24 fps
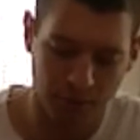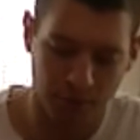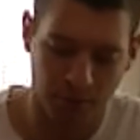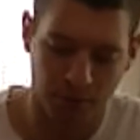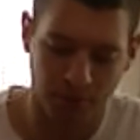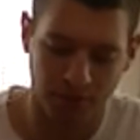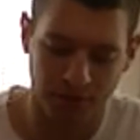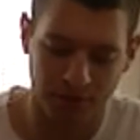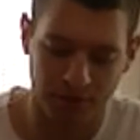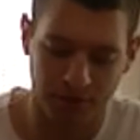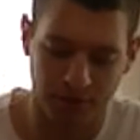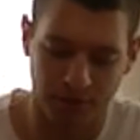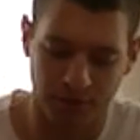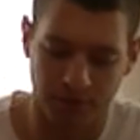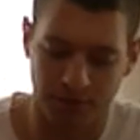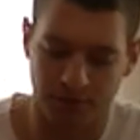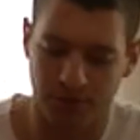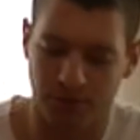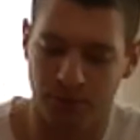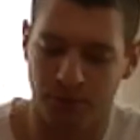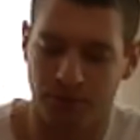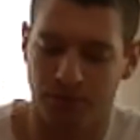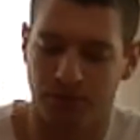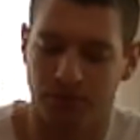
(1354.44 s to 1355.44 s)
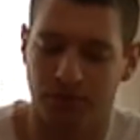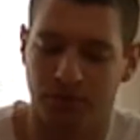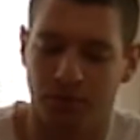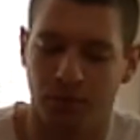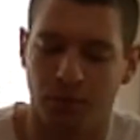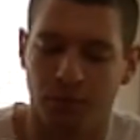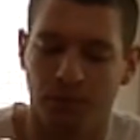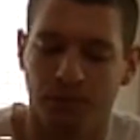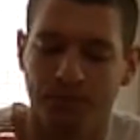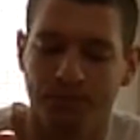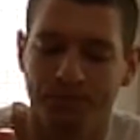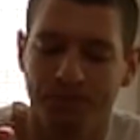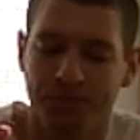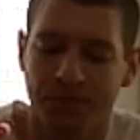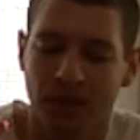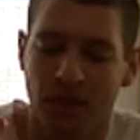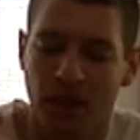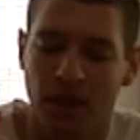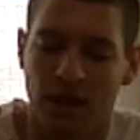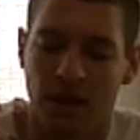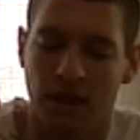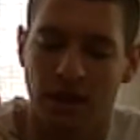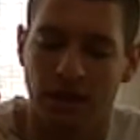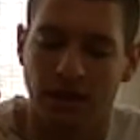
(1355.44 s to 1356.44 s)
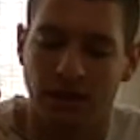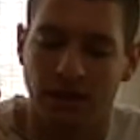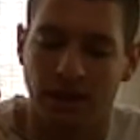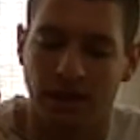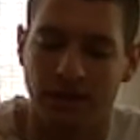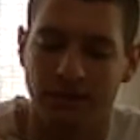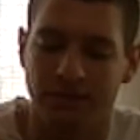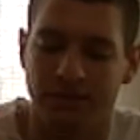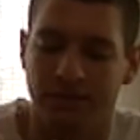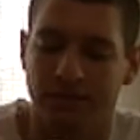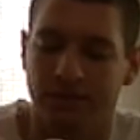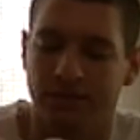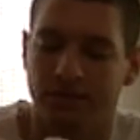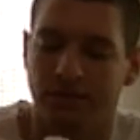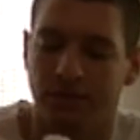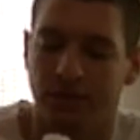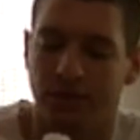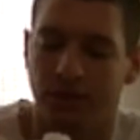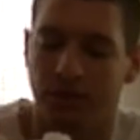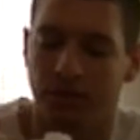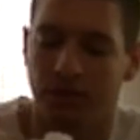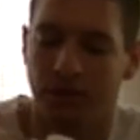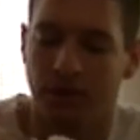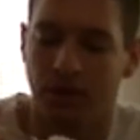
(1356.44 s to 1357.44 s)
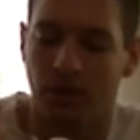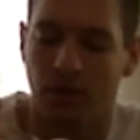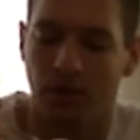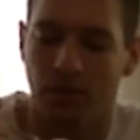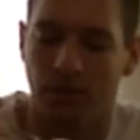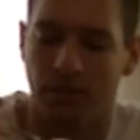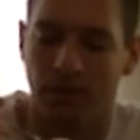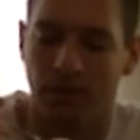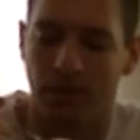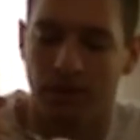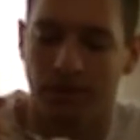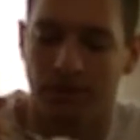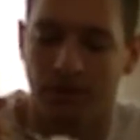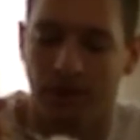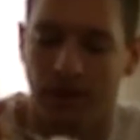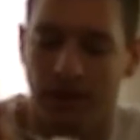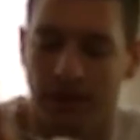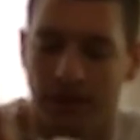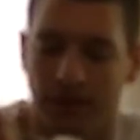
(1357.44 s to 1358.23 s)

your protein sources, which is cool and nice. So here we go, I'm going to try